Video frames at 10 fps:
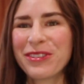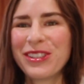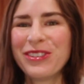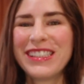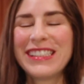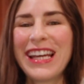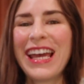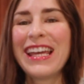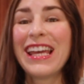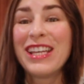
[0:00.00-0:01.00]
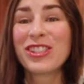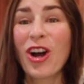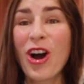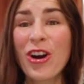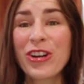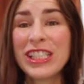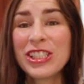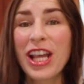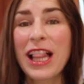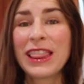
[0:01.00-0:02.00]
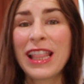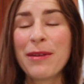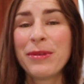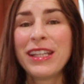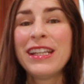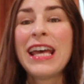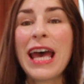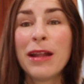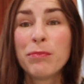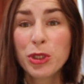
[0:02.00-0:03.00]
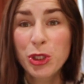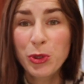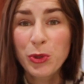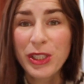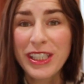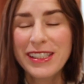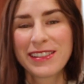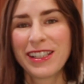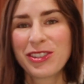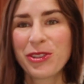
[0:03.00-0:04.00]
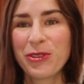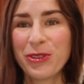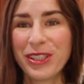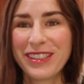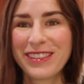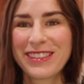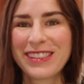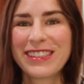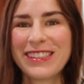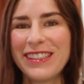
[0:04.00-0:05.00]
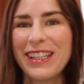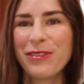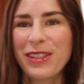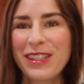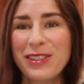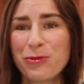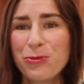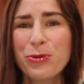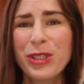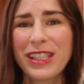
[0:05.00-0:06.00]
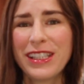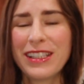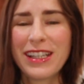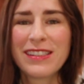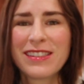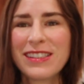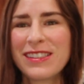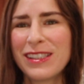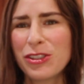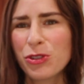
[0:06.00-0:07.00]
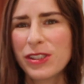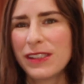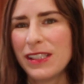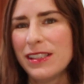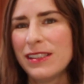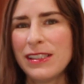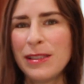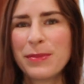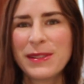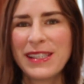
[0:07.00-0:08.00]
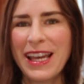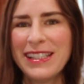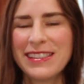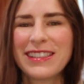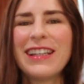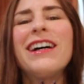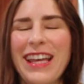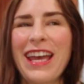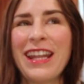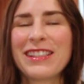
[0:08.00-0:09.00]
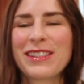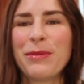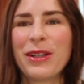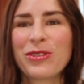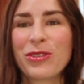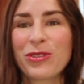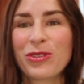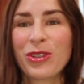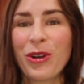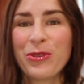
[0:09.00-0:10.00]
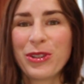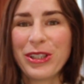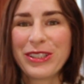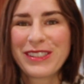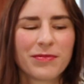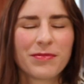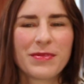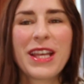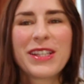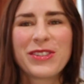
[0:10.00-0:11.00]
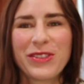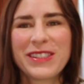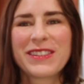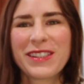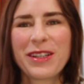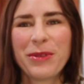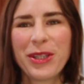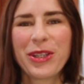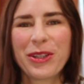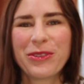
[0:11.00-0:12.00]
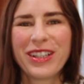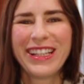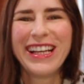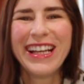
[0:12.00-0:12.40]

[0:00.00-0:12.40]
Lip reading: we're doing today is orange, lemon, and patchouli essential oils to give it this really nice citrusy deep scent, and it smells so good. So this is gonna be a good one.